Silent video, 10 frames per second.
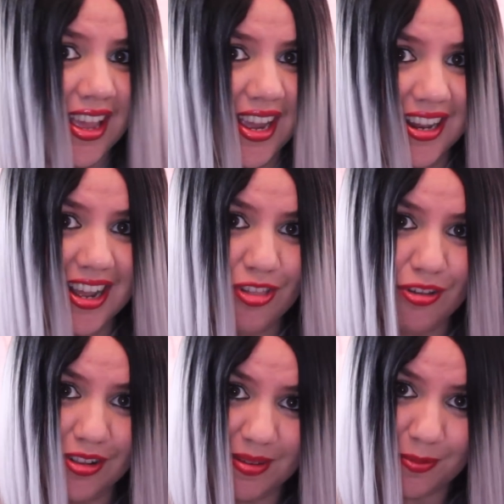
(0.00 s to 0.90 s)
can
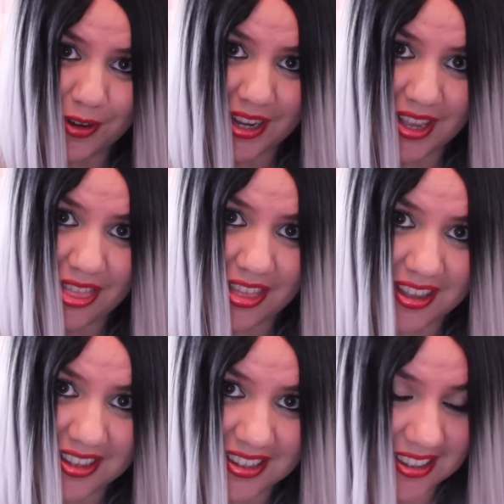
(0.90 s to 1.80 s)
actually breathe
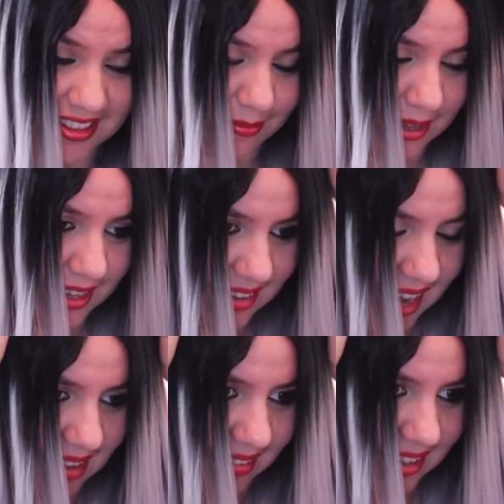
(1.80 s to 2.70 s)
because
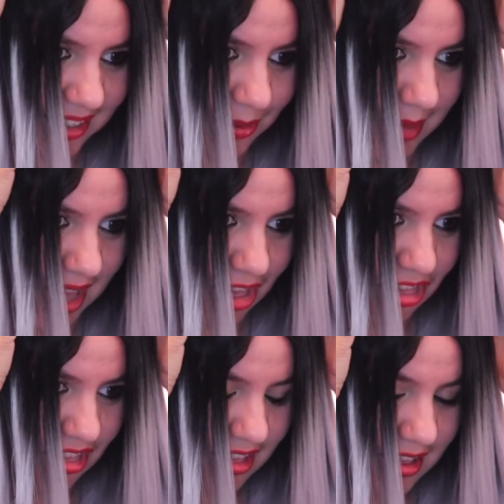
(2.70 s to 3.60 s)
it has the little
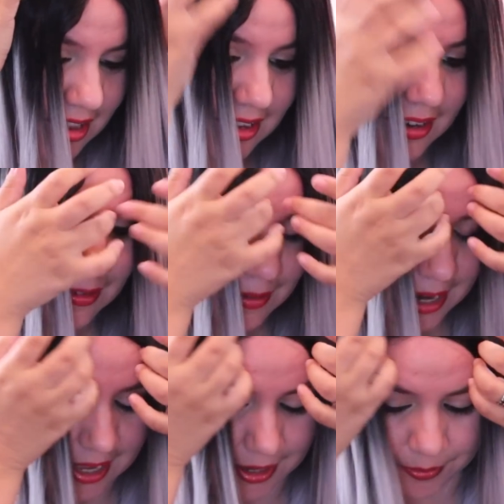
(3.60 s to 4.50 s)
mesh
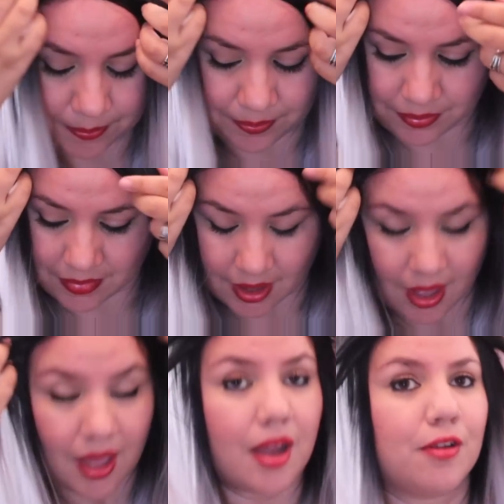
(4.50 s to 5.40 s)
right here.
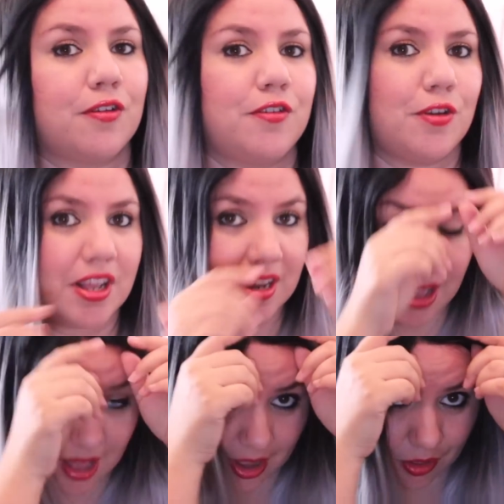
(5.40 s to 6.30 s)
I don't know if you can
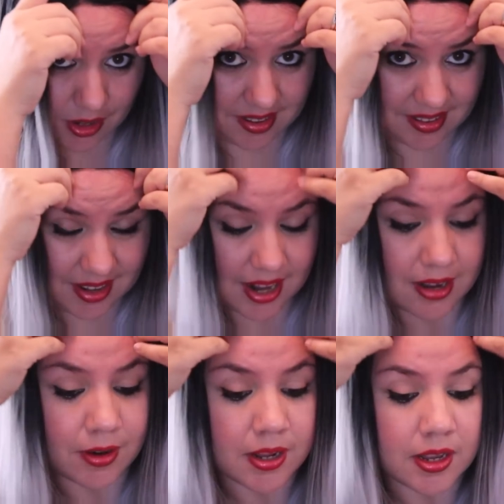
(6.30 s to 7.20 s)
actually see
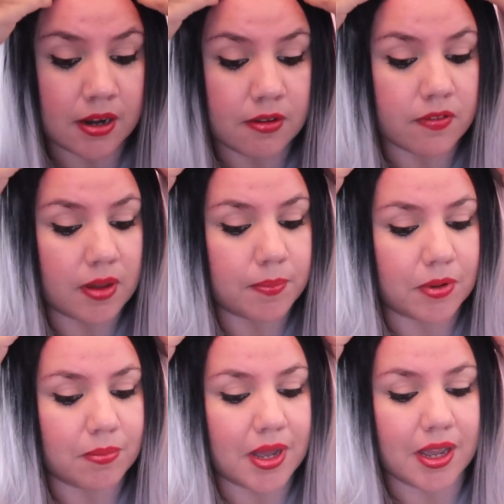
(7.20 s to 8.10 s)
it right here. If I
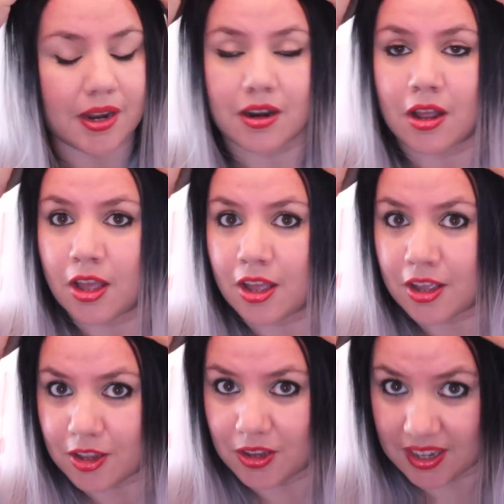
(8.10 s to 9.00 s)
pull my hair,
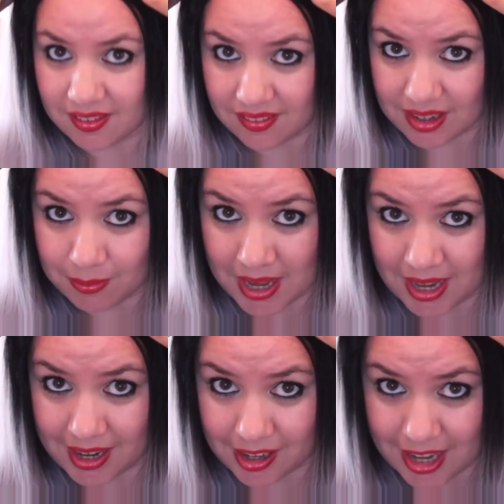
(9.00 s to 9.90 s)
you can see my
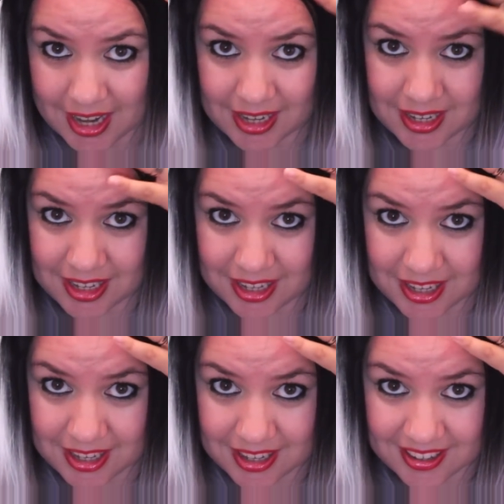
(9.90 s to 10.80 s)
hairline.
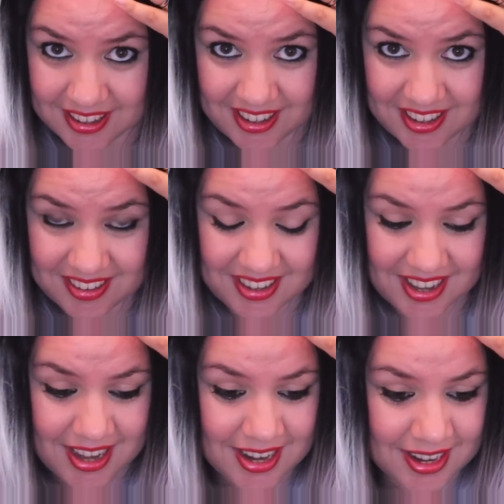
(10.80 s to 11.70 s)
You
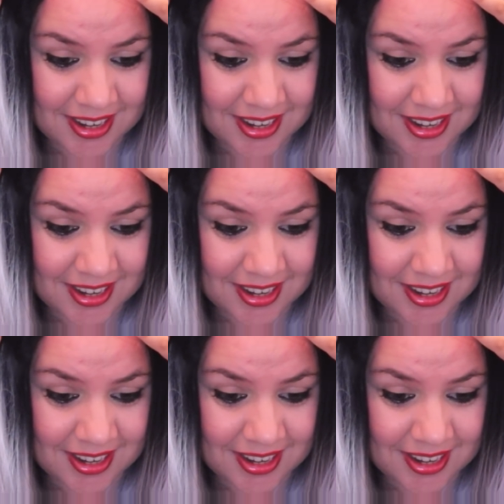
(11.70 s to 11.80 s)
see it?